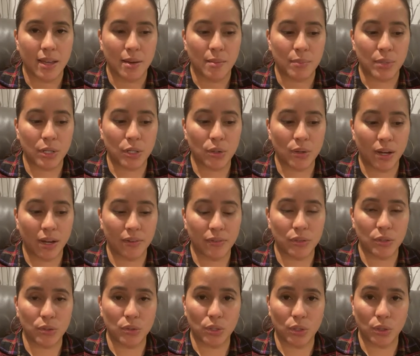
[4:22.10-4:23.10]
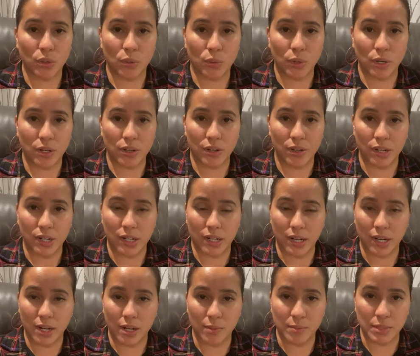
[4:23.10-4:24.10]
But you have to know where your
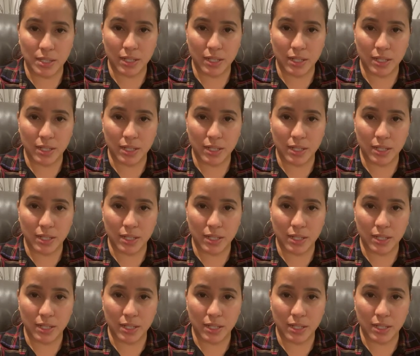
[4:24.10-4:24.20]
internet comes